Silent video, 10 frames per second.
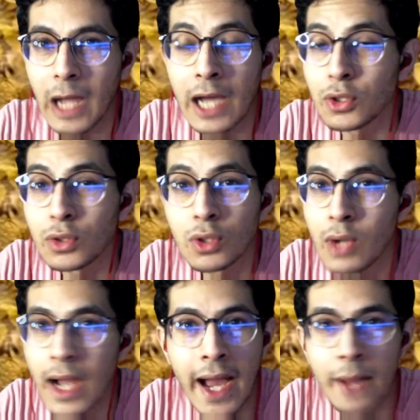I don't know
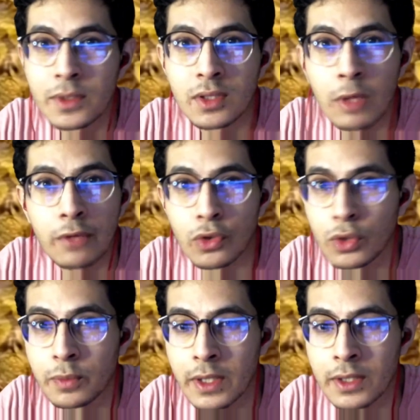what happened to my For
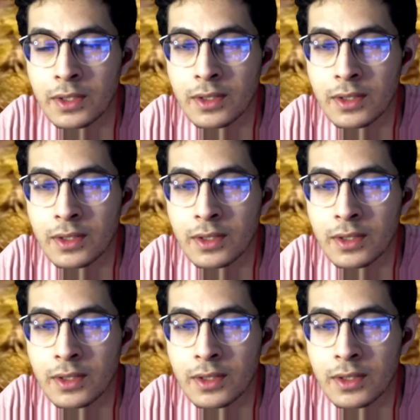You page.